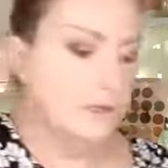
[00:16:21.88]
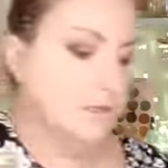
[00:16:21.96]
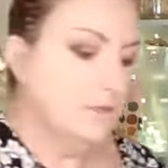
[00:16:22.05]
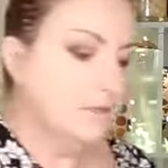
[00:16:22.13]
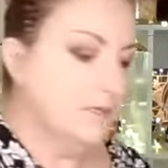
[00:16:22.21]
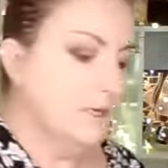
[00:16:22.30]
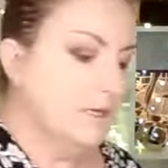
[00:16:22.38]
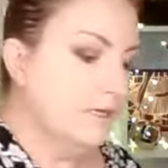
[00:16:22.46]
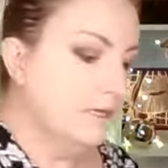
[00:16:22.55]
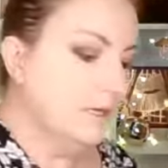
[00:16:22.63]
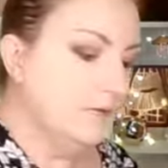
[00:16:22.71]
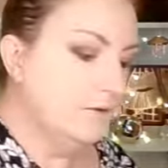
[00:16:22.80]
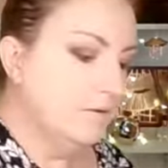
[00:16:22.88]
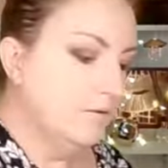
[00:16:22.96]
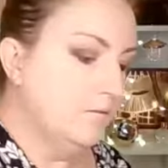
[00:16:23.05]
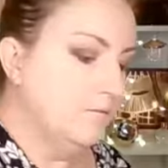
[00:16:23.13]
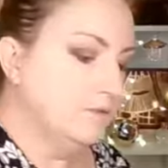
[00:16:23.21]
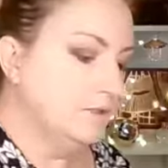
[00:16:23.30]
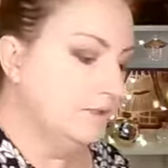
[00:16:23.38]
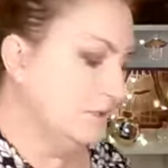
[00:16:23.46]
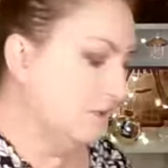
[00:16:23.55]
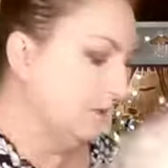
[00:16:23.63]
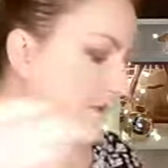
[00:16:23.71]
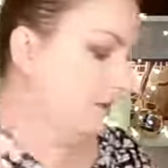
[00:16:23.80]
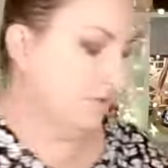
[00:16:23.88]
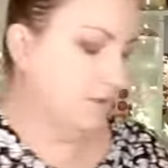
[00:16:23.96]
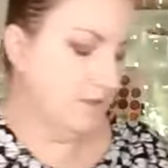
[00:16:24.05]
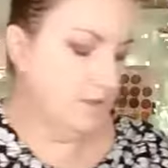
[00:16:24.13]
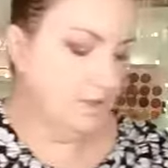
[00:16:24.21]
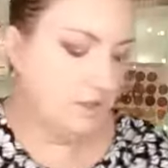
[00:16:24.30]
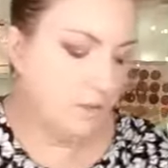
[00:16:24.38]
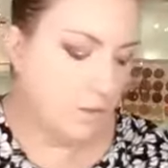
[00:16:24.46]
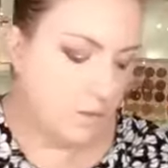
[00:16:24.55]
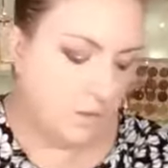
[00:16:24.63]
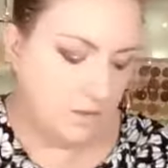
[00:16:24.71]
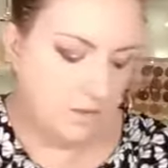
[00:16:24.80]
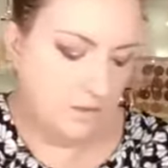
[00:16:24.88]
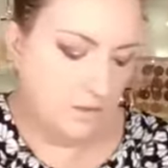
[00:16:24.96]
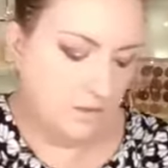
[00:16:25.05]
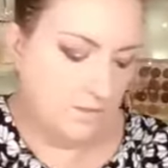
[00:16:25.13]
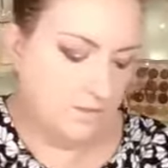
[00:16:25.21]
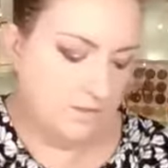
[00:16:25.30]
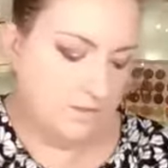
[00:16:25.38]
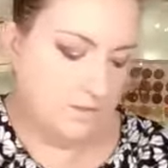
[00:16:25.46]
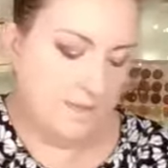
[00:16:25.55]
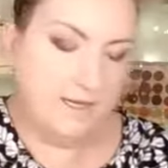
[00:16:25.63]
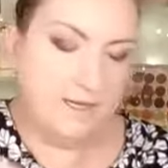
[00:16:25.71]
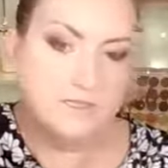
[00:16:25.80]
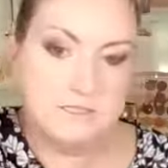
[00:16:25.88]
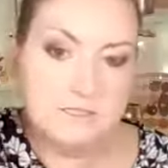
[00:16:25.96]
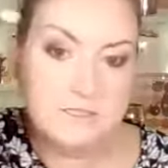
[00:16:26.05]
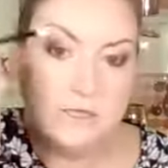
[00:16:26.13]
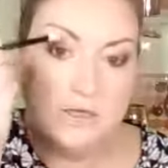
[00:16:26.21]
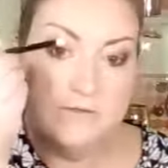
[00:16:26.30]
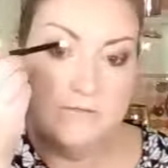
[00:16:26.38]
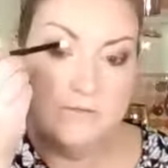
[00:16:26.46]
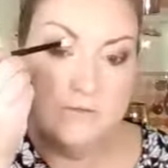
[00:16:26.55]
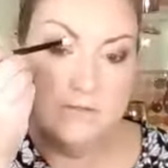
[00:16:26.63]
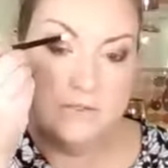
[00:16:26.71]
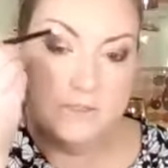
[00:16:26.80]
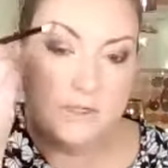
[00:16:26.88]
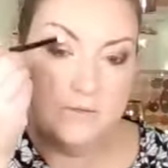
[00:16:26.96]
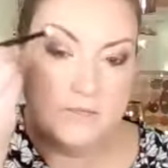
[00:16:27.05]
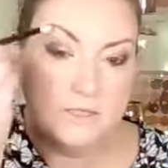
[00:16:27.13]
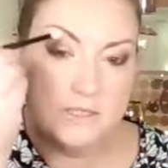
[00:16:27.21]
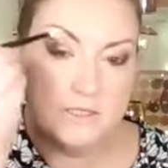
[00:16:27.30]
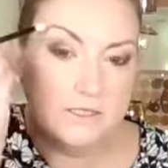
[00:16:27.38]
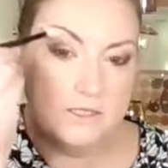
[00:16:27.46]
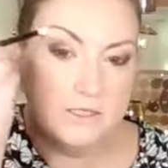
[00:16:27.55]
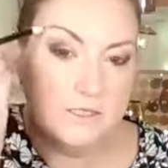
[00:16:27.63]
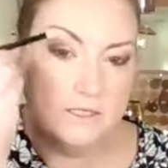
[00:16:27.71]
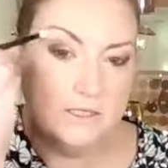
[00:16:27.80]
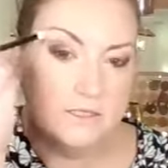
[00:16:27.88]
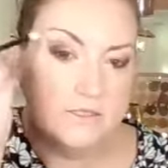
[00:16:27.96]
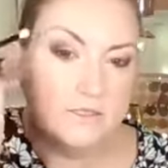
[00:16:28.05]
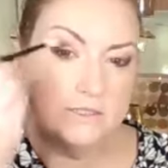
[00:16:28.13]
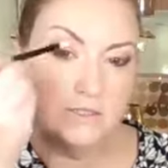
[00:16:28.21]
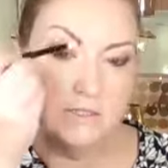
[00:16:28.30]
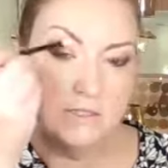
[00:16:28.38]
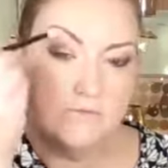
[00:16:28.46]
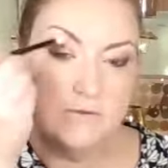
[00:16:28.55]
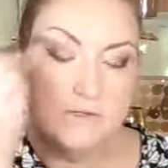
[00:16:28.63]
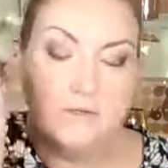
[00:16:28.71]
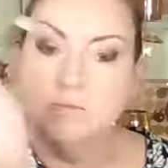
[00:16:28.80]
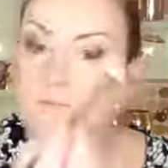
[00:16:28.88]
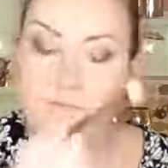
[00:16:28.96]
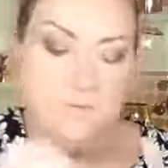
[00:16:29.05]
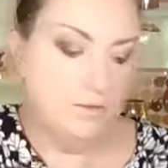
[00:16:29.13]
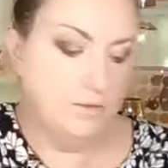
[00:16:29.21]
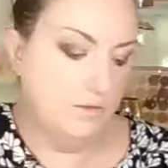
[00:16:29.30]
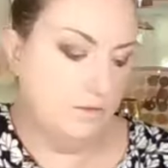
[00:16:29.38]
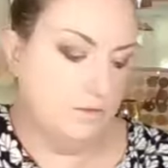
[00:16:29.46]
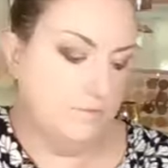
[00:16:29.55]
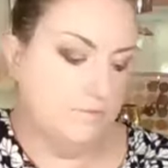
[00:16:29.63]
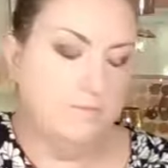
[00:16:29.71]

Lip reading: Okay, now just going to go again with the base just over the top section here, just to give it a little bit more.